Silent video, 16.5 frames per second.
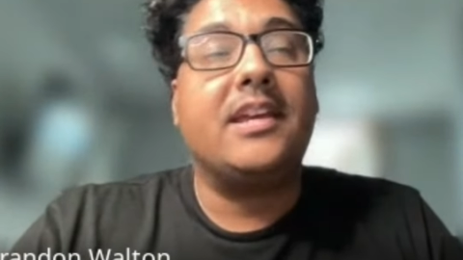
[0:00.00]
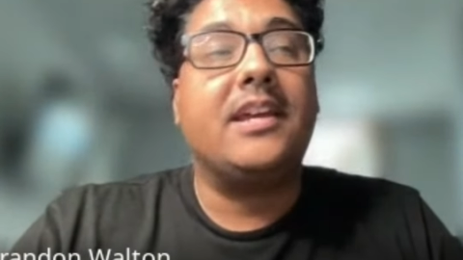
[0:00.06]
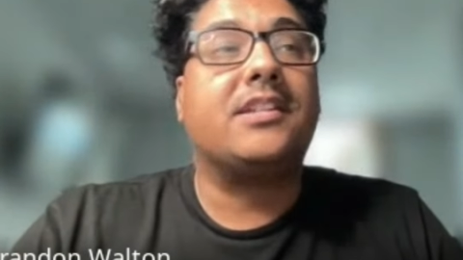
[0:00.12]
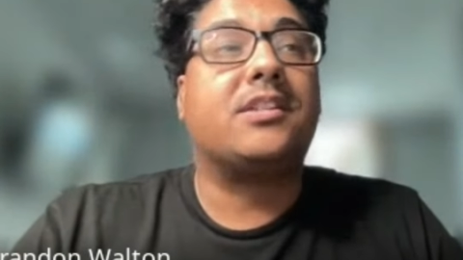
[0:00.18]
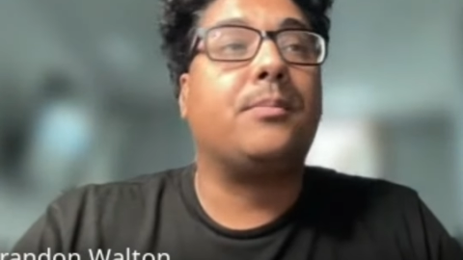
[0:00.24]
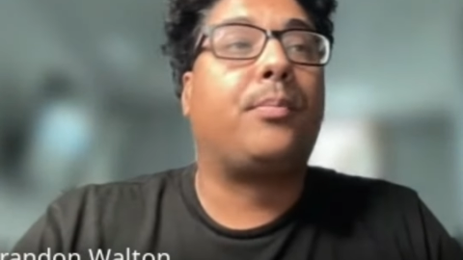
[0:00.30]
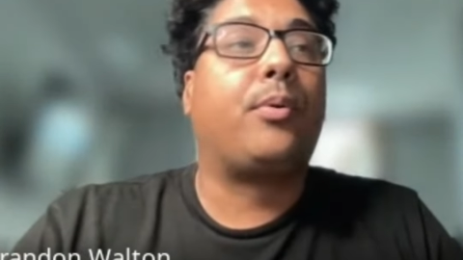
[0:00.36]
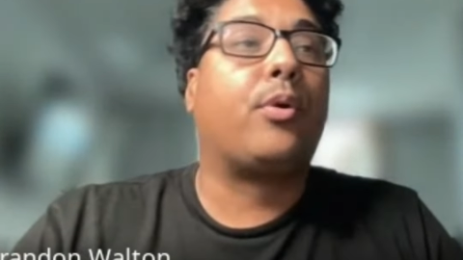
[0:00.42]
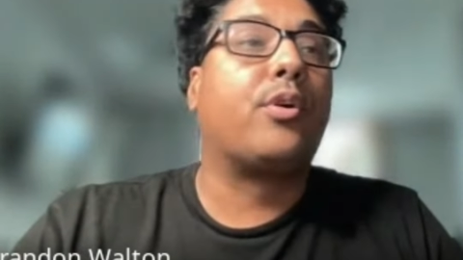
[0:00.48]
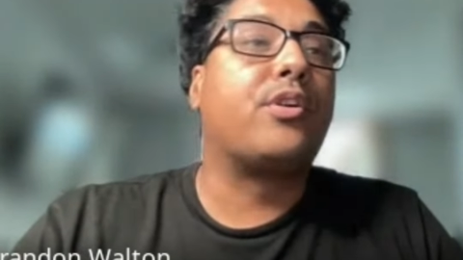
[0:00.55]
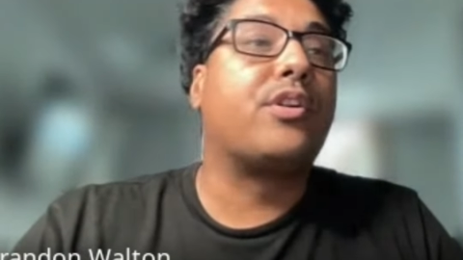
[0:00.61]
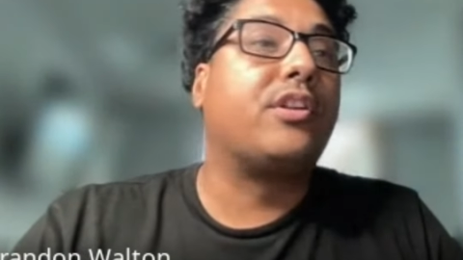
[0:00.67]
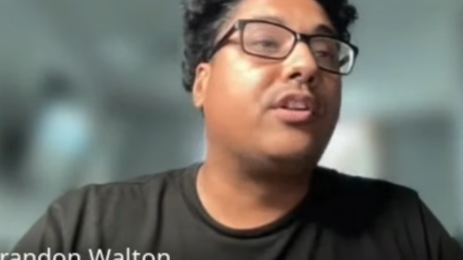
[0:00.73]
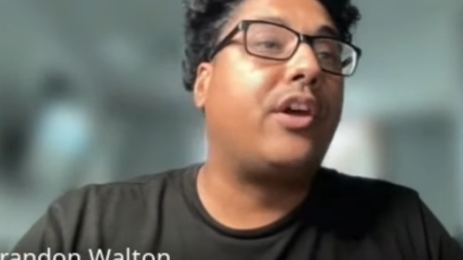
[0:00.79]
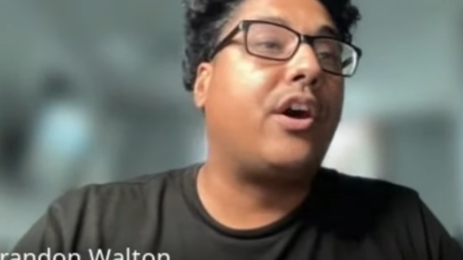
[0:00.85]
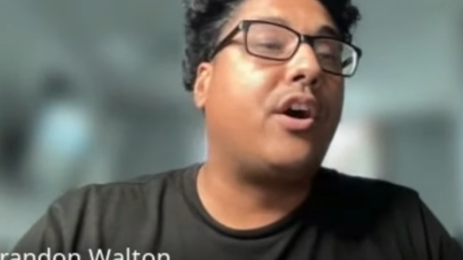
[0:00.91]
It's important
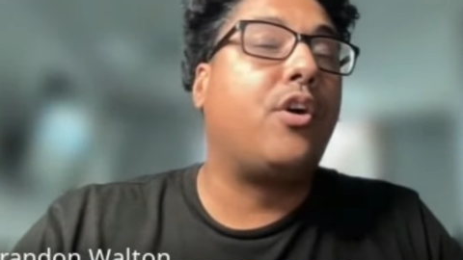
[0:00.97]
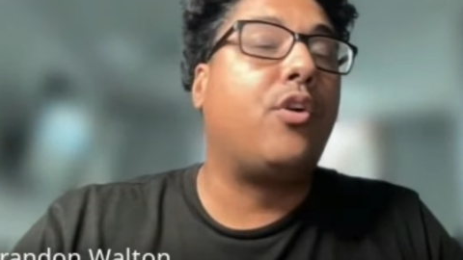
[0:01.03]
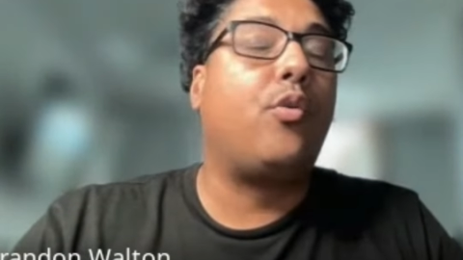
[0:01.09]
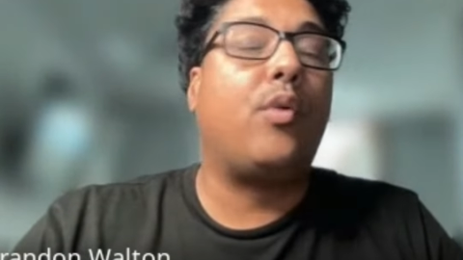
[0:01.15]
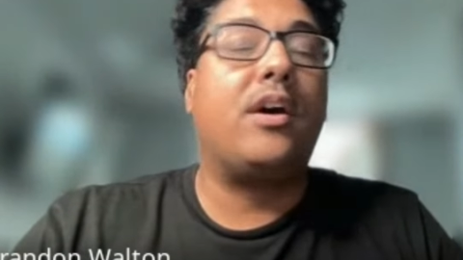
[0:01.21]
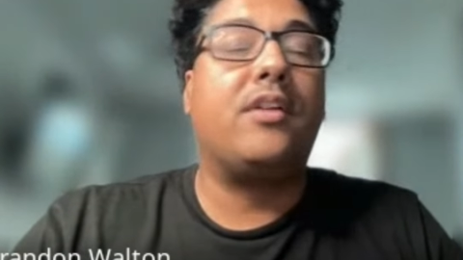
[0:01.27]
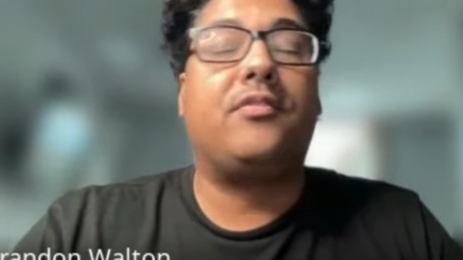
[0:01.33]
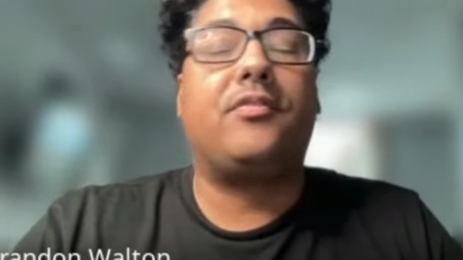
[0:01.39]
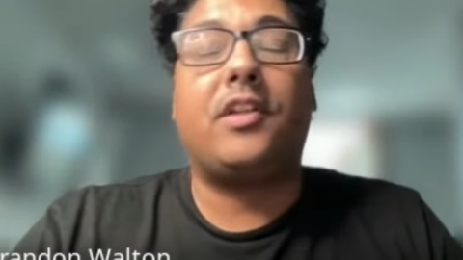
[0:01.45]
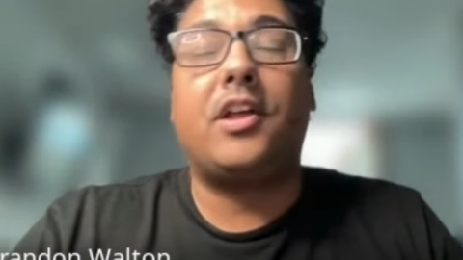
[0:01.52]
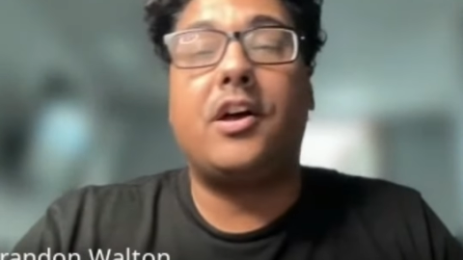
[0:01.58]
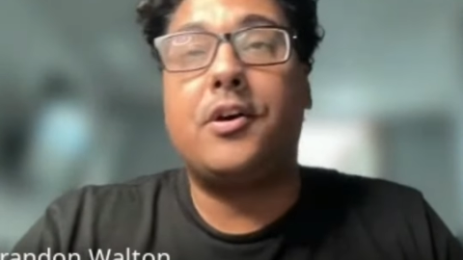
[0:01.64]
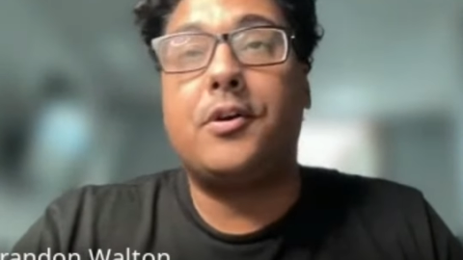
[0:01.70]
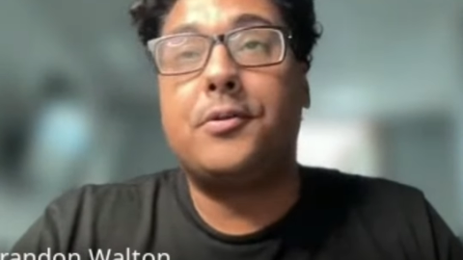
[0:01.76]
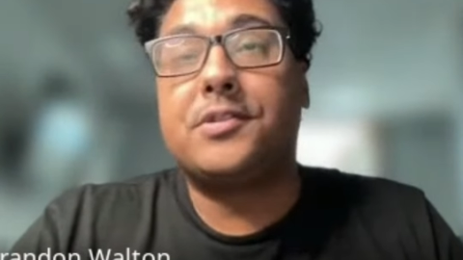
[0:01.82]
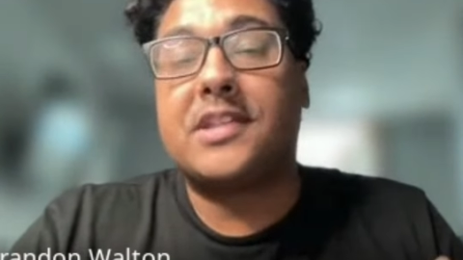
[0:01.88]
to know what
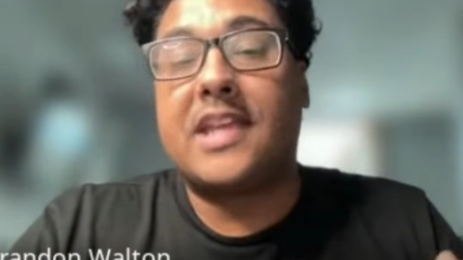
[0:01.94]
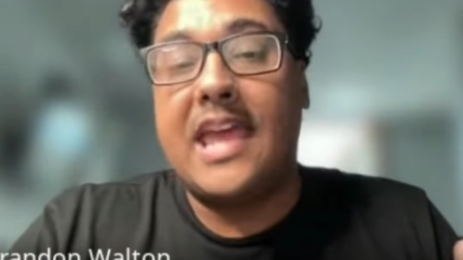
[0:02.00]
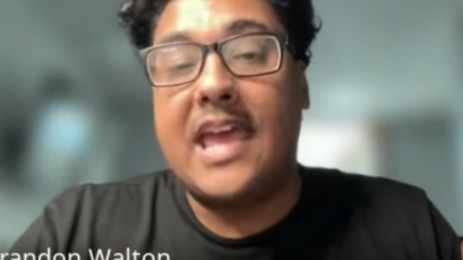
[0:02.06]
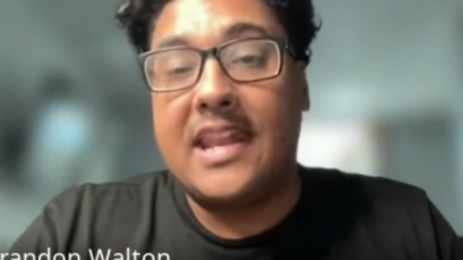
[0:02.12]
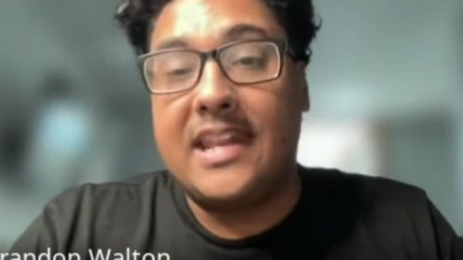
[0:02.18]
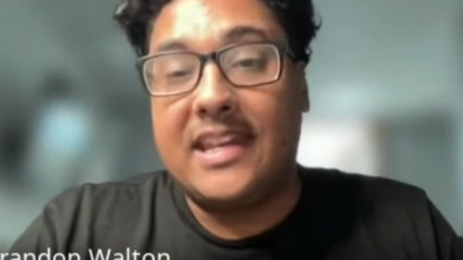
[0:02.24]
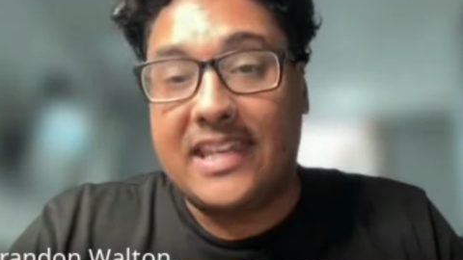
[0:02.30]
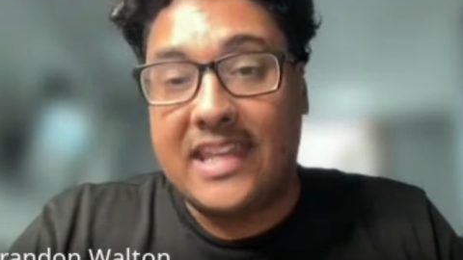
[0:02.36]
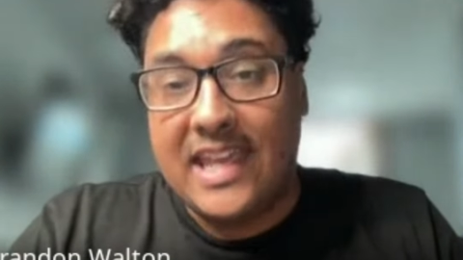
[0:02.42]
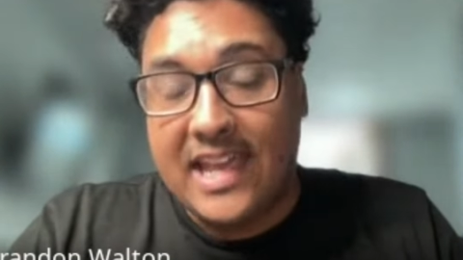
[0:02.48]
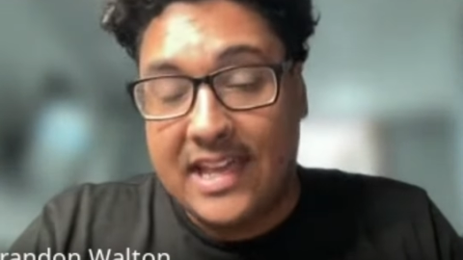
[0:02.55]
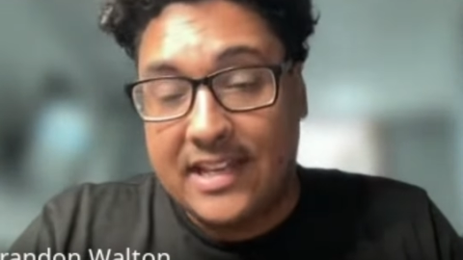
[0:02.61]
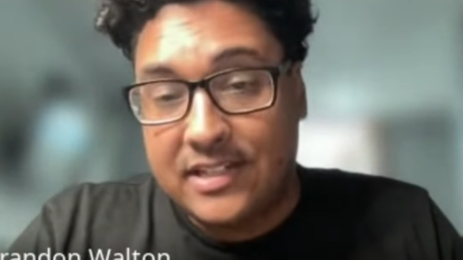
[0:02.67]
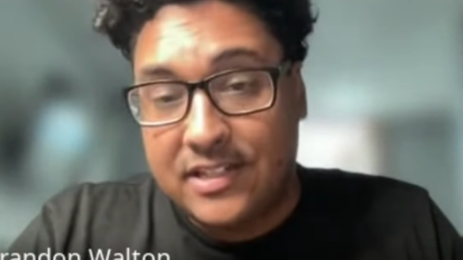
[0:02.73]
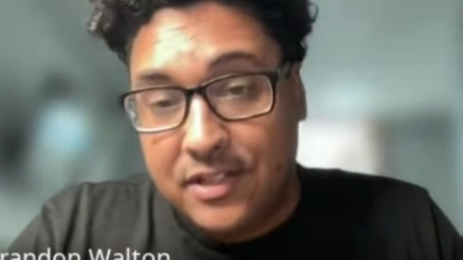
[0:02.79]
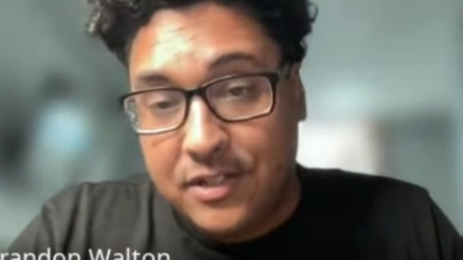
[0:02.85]
flows can and
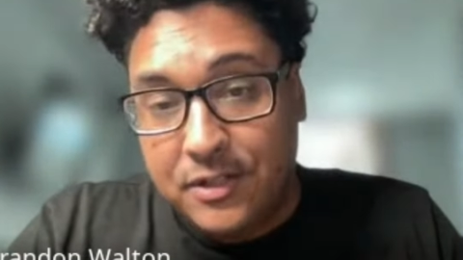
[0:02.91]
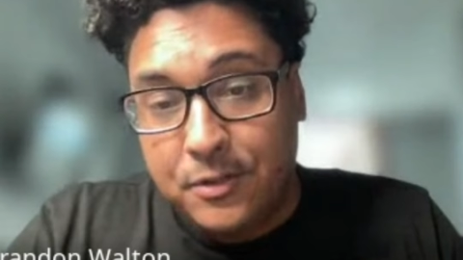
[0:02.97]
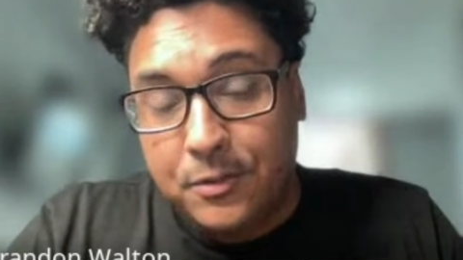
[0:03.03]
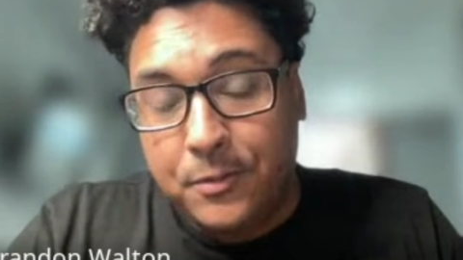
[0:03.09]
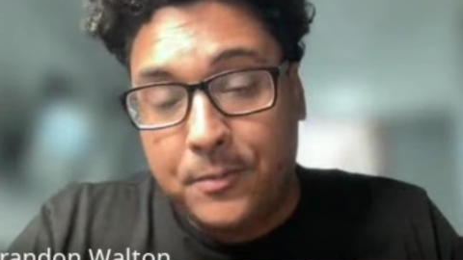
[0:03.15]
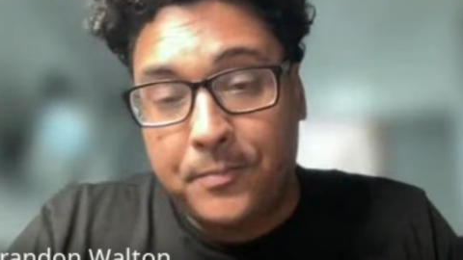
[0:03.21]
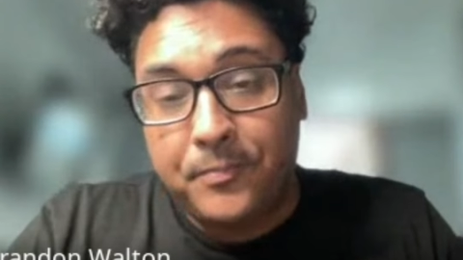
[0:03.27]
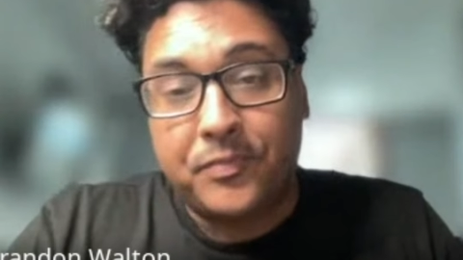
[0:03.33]
can't do.